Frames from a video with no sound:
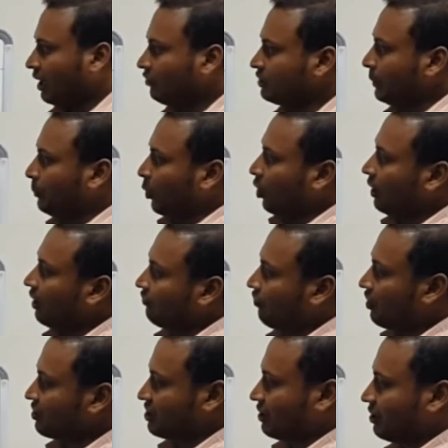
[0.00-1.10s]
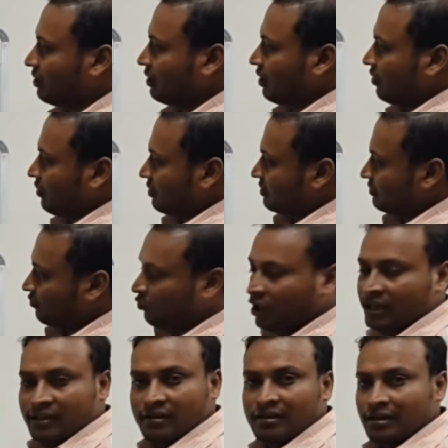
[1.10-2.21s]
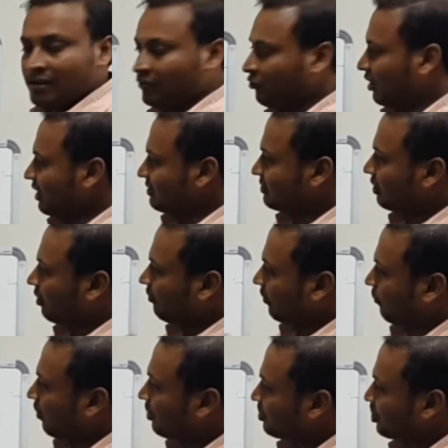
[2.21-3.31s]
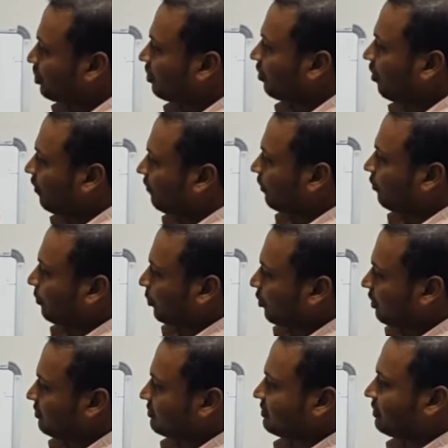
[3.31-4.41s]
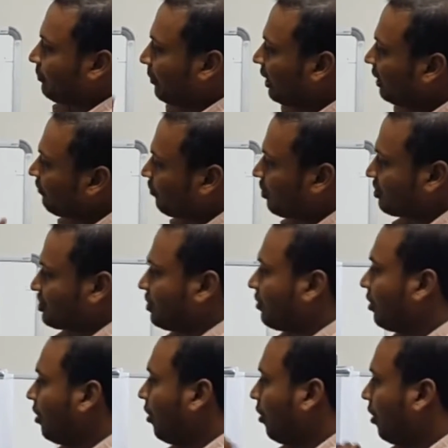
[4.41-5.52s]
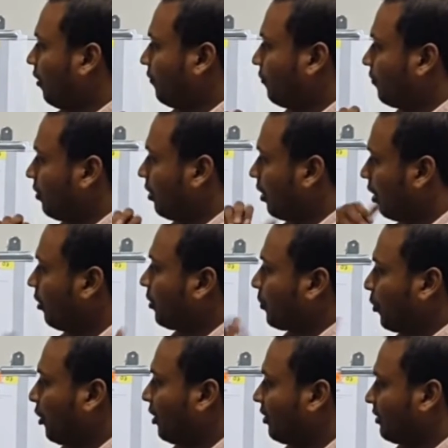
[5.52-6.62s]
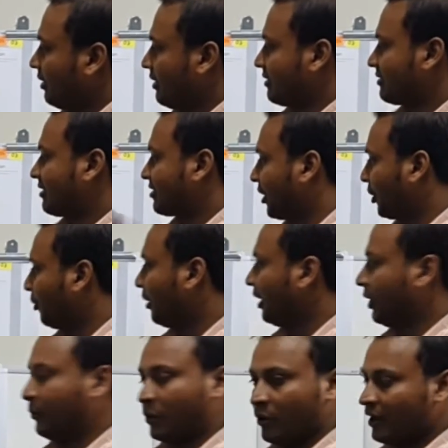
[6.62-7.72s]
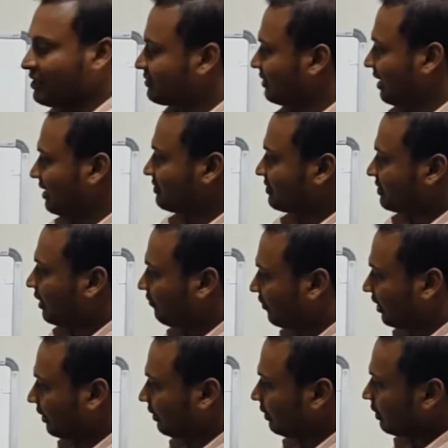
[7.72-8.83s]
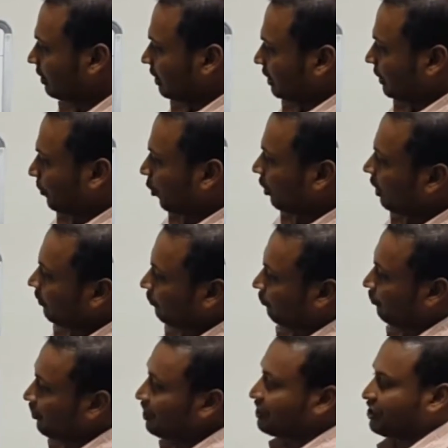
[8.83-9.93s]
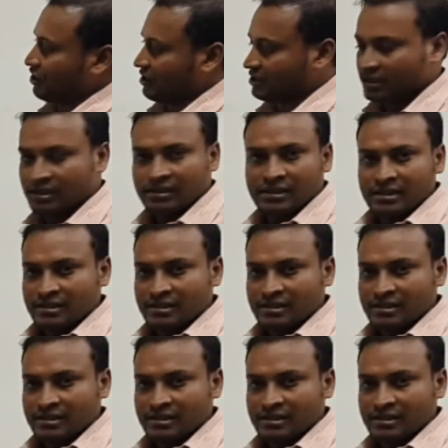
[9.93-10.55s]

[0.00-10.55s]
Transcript: Now the product function. What is our function of our products? The main function of our product is security provides and safety. The product features.